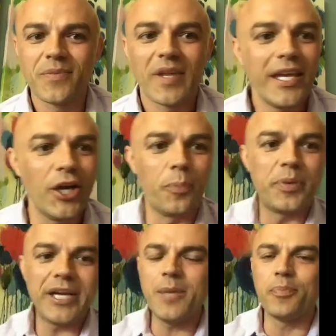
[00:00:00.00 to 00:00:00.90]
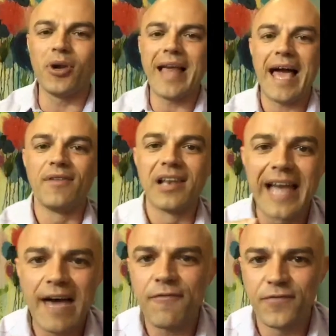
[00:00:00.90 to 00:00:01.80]
You know, people have
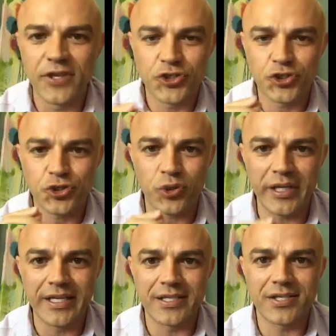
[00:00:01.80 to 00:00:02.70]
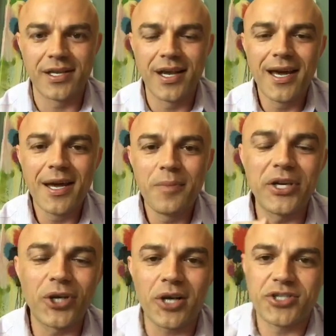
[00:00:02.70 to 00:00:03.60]
left the streets
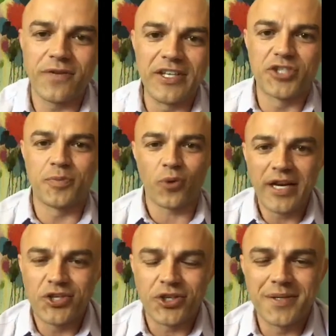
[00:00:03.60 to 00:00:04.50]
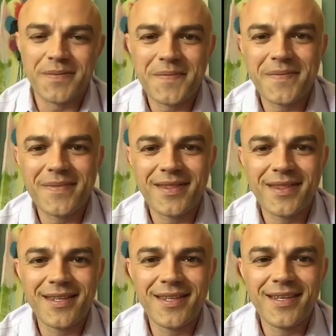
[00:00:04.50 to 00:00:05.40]
because of inspiration.
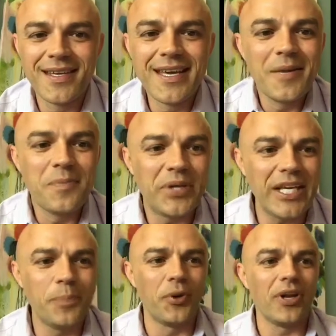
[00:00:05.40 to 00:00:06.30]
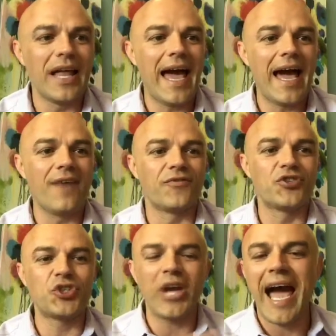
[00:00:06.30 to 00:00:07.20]
People have
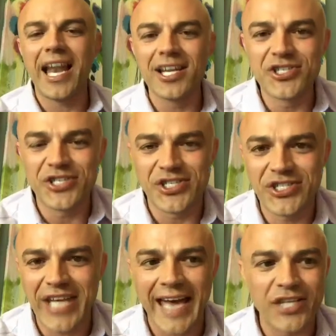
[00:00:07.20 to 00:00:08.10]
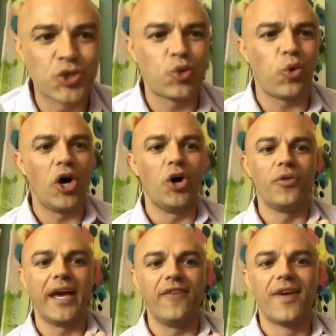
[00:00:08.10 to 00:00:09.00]
challenged the status quo.
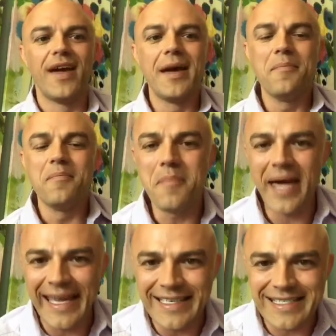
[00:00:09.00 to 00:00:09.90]
They've made